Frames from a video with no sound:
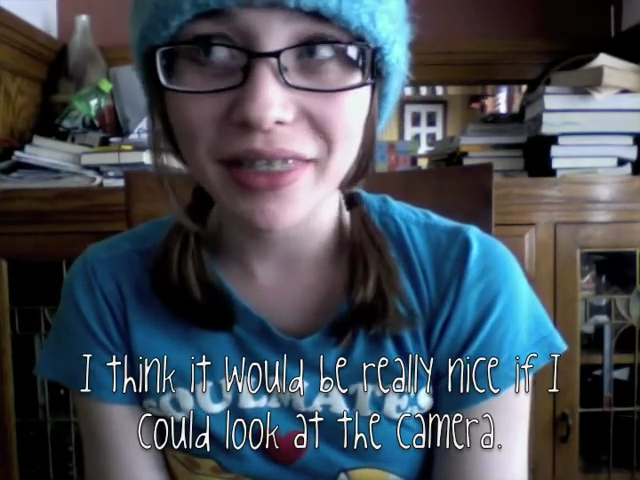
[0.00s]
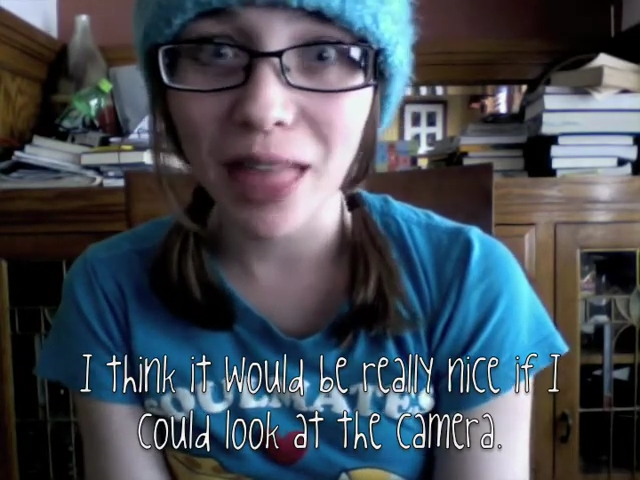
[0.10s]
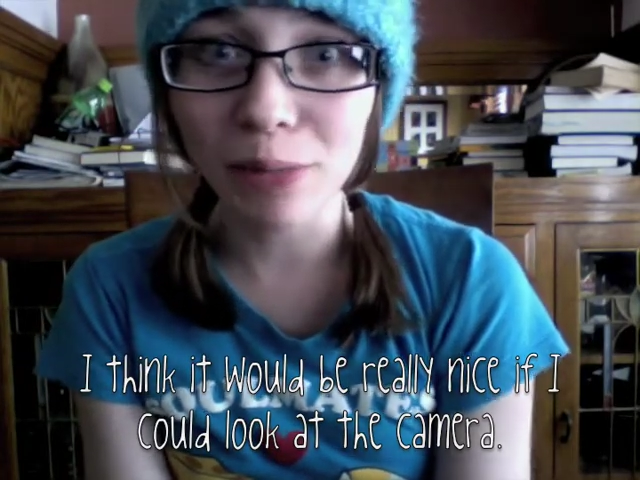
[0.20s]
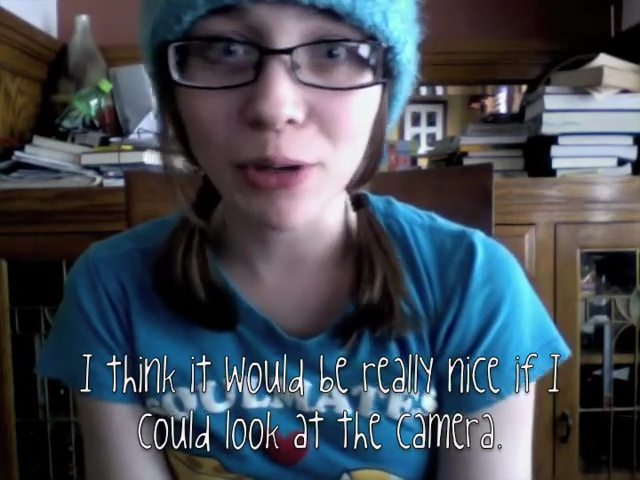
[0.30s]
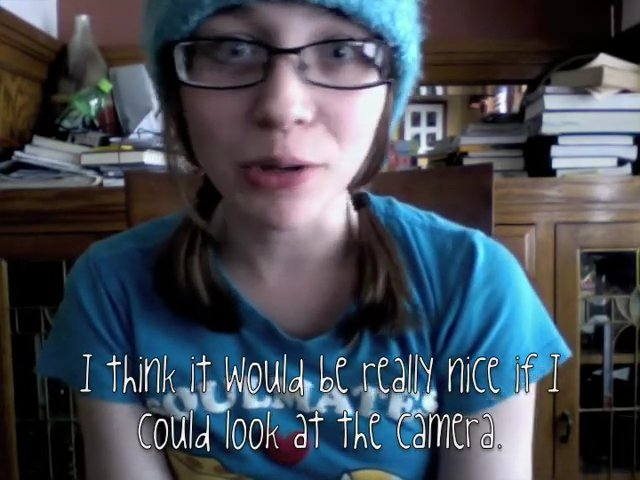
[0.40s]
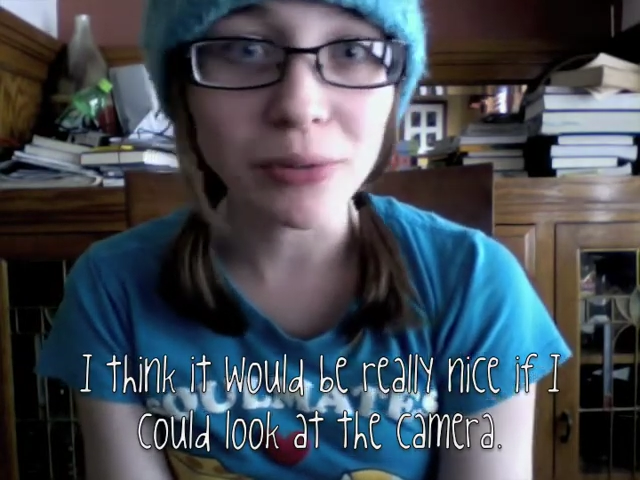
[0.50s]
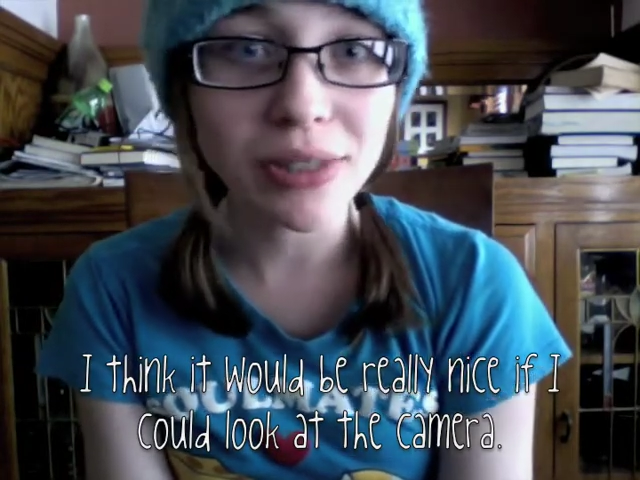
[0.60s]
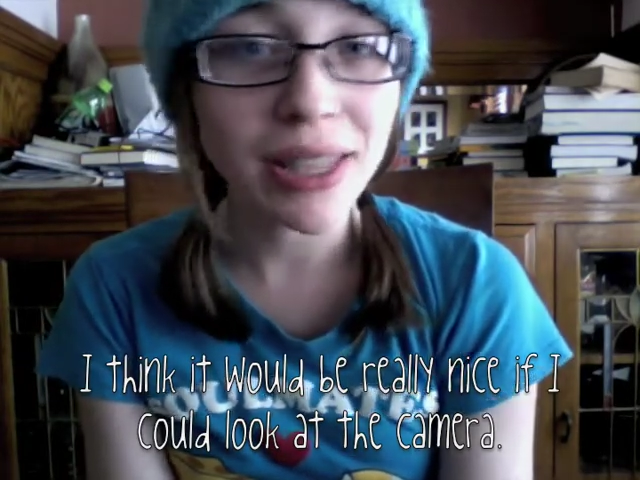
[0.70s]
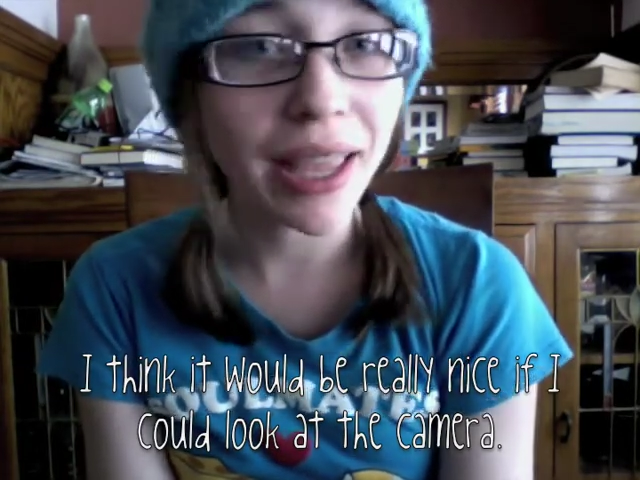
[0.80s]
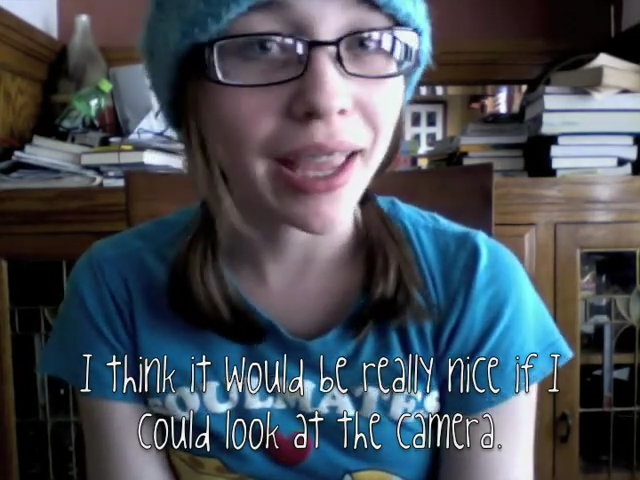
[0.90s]

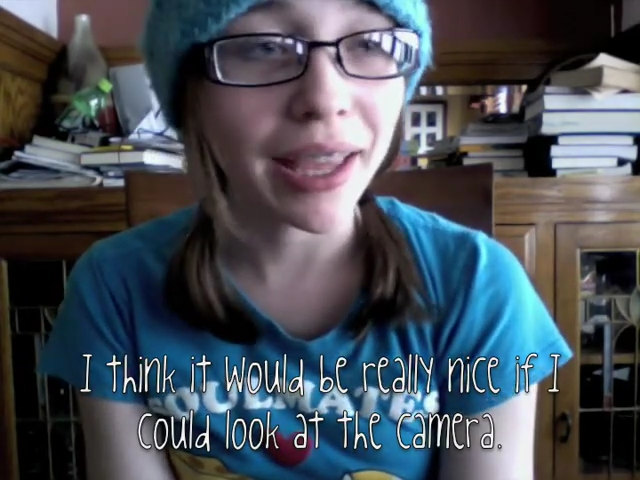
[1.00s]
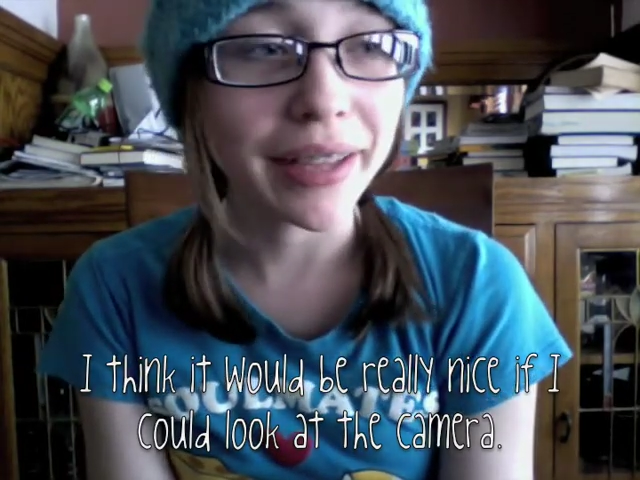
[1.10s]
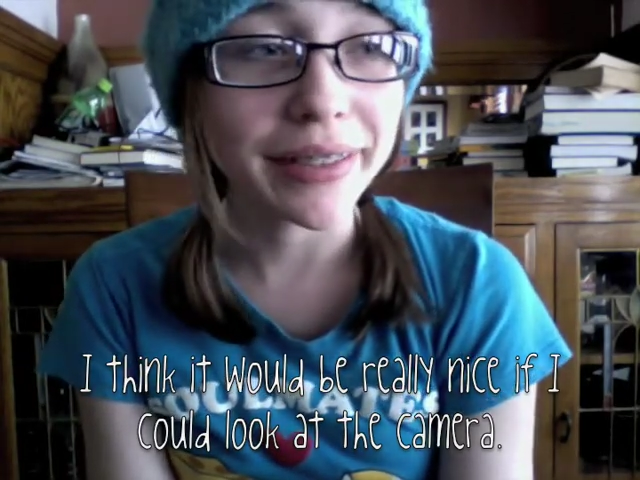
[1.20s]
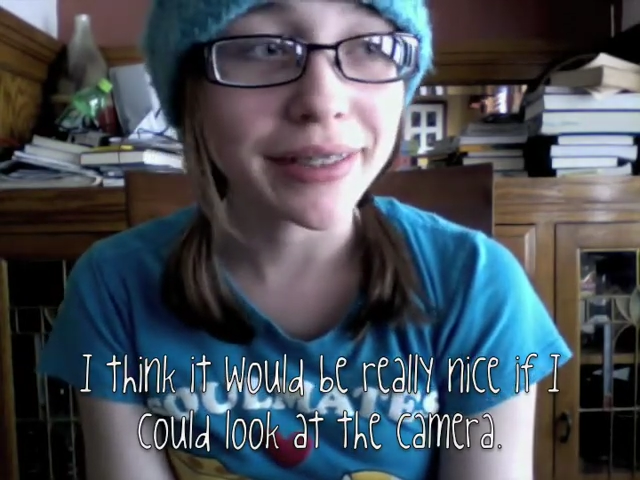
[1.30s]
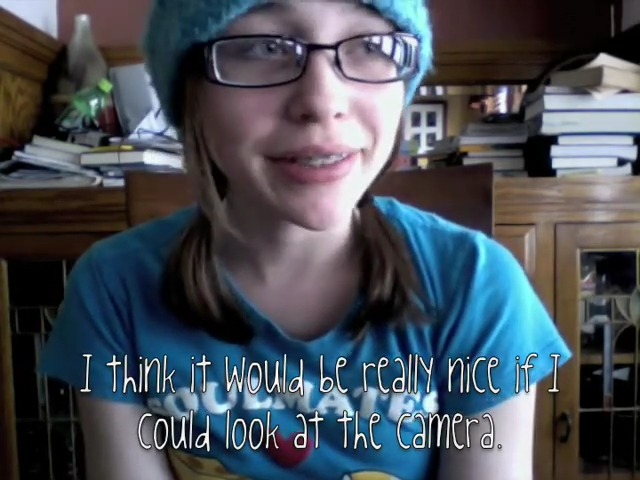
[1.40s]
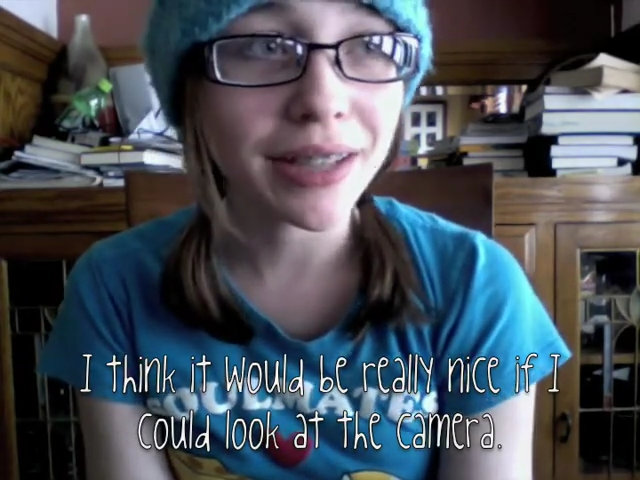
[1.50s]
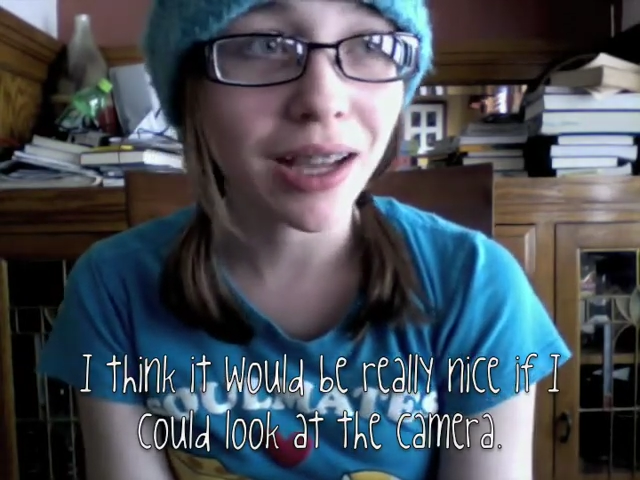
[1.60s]
elbows, and